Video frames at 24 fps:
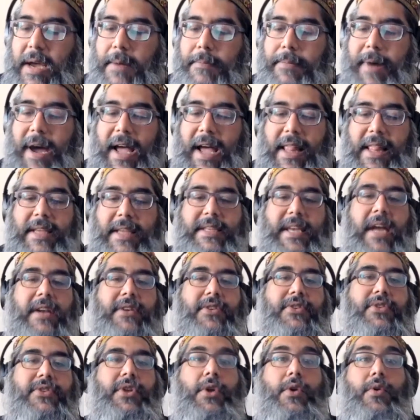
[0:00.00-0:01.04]
by
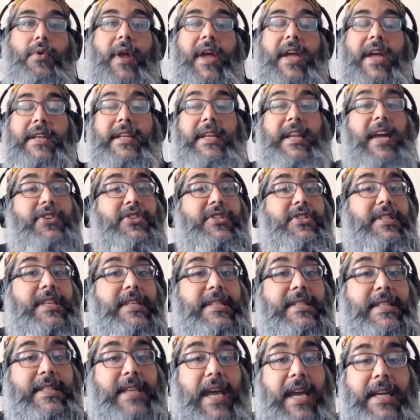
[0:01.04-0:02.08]
Alexander the Great, and actually the
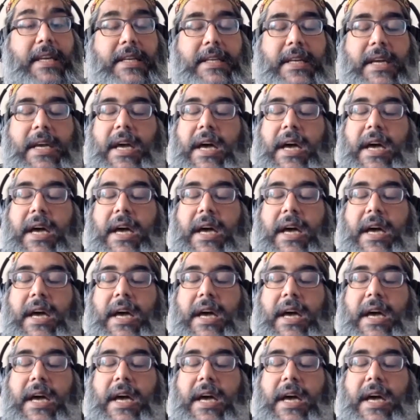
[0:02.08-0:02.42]
site